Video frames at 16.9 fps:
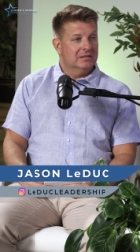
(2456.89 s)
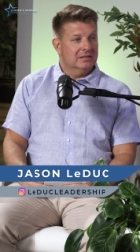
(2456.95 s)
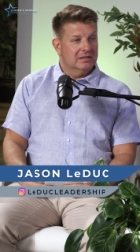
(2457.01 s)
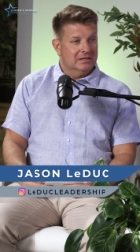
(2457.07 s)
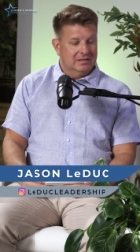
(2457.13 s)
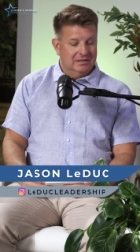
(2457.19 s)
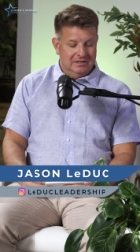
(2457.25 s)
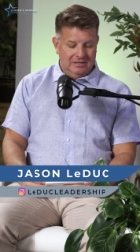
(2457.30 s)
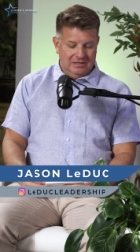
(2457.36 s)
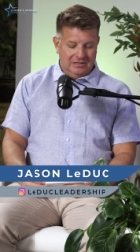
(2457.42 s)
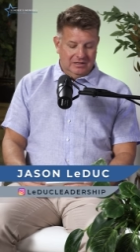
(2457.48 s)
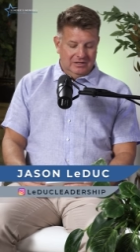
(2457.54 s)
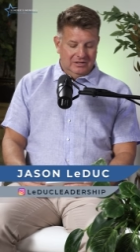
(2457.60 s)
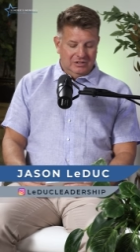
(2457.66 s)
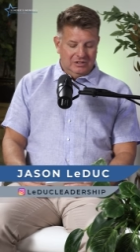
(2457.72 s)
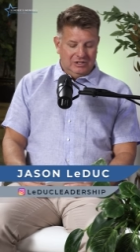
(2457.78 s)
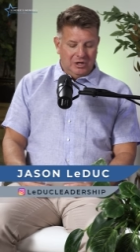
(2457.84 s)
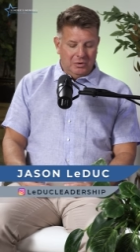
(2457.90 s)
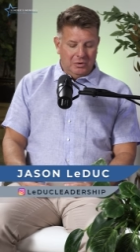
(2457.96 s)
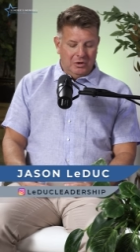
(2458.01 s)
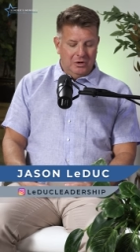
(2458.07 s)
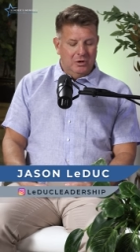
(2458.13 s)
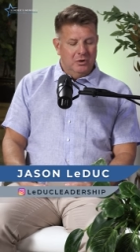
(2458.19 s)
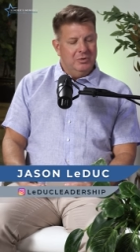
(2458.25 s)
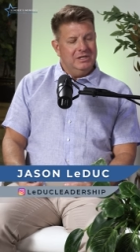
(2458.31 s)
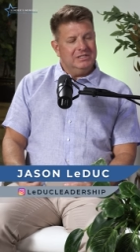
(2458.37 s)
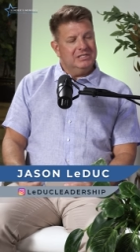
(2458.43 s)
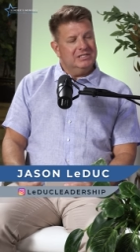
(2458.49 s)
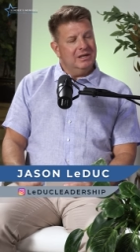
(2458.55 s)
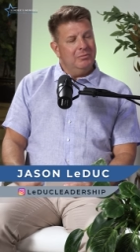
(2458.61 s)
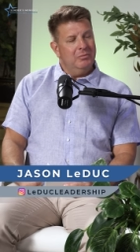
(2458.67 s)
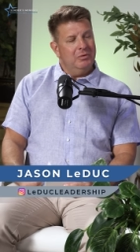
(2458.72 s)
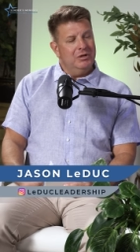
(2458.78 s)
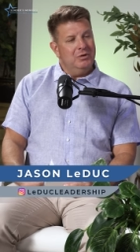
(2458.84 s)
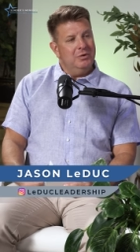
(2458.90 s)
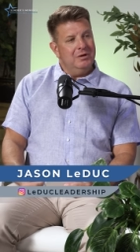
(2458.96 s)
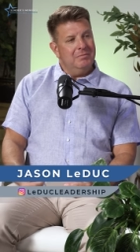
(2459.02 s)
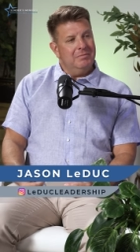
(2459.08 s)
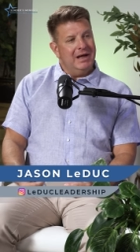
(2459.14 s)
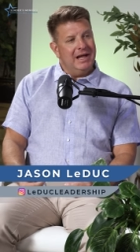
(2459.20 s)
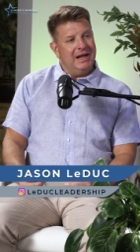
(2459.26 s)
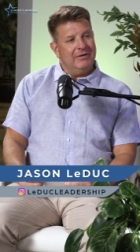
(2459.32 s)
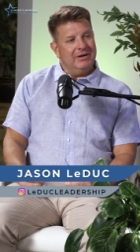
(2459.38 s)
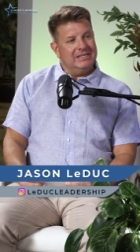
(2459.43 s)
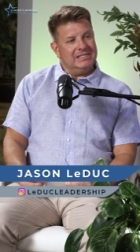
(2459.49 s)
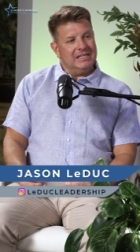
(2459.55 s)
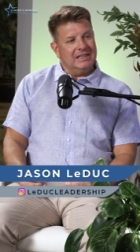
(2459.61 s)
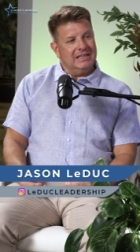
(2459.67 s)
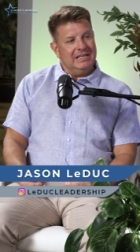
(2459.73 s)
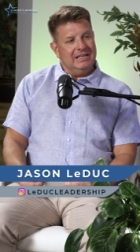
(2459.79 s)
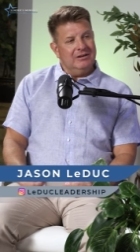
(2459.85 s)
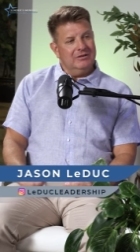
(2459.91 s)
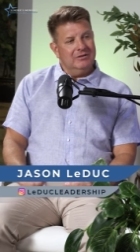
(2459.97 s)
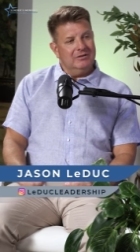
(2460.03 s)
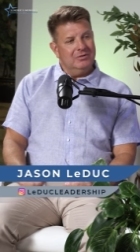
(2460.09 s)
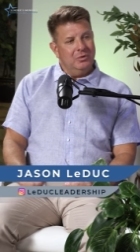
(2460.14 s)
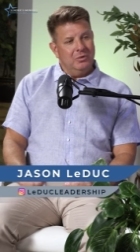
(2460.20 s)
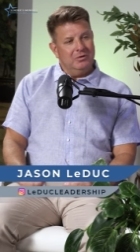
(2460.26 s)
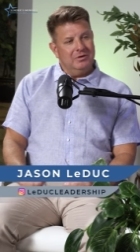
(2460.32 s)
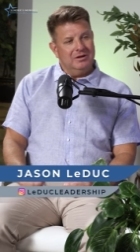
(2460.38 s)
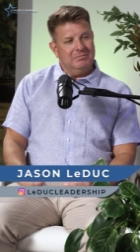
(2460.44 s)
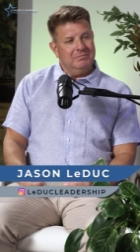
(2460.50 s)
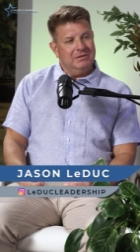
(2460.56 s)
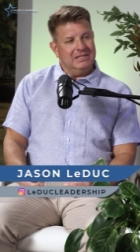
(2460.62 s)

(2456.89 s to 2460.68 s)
Yes. So, who is someone you admire as a leader or in